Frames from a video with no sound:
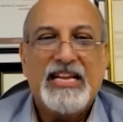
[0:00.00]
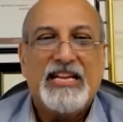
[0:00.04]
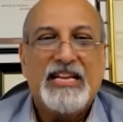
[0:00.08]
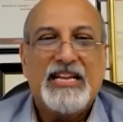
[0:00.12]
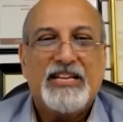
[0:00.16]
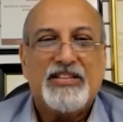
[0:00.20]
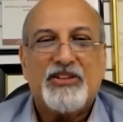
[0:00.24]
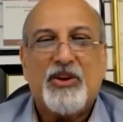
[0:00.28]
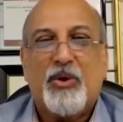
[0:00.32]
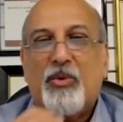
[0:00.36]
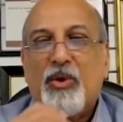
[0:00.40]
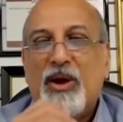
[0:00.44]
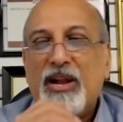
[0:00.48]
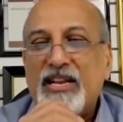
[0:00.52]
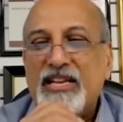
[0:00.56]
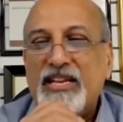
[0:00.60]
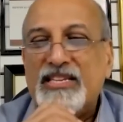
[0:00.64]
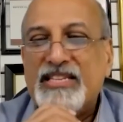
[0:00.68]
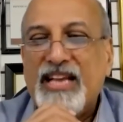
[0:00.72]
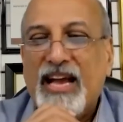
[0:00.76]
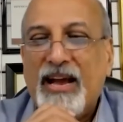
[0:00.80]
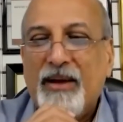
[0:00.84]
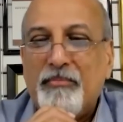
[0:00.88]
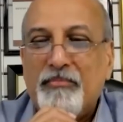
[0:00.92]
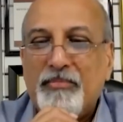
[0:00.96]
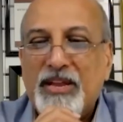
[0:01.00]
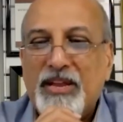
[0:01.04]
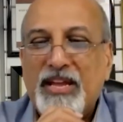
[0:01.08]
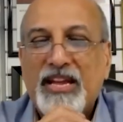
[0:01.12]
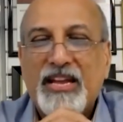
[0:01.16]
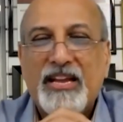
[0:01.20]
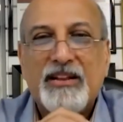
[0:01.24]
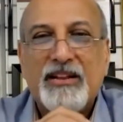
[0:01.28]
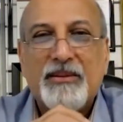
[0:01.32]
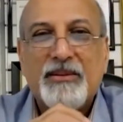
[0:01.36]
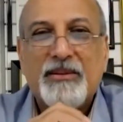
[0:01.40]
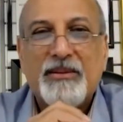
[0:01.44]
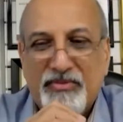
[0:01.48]
So what is happening
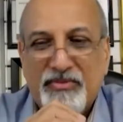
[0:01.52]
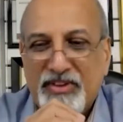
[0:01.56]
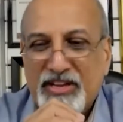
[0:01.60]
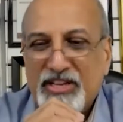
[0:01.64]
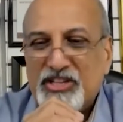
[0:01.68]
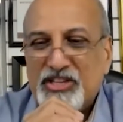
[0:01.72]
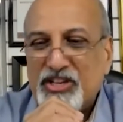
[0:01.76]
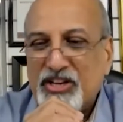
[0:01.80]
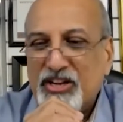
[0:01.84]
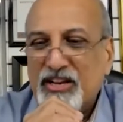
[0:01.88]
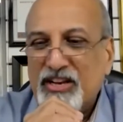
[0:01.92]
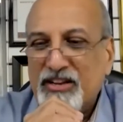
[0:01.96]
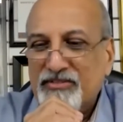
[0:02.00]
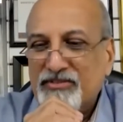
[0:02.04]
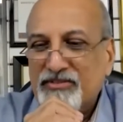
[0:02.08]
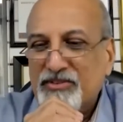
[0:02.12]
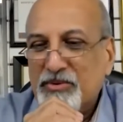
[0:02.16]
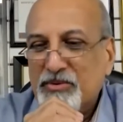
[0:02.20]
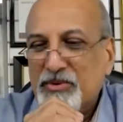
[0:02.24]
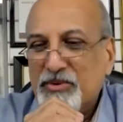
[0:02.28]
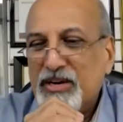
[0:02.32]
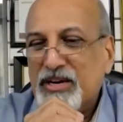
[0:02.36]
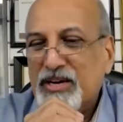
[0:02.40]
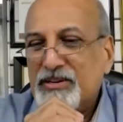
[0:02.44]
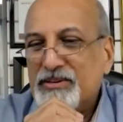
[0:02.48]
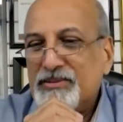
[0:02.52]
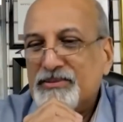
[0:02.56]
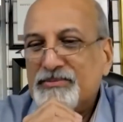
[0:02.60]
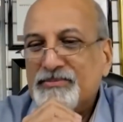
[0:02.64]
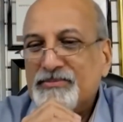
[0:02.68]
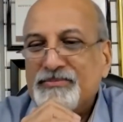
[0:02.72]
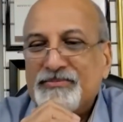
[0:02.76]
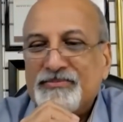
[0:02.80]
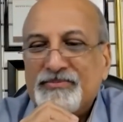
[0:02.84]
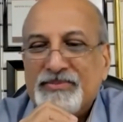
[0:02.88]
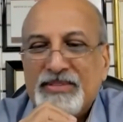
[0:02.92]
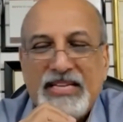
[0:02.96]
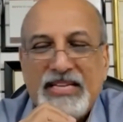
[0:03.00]
at a provincial level? Well,